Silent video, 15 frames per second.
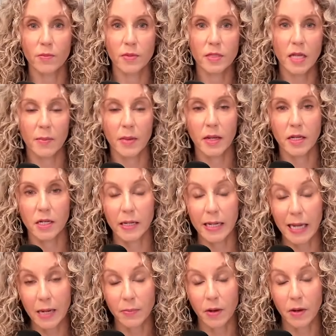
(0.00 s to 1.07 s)
was coming into an
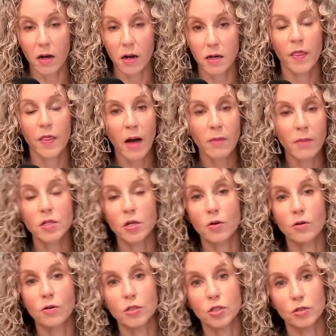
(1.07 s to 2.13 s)
inbox. That was a
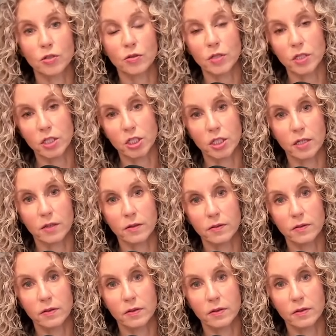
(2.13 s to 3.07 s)
cultural issue.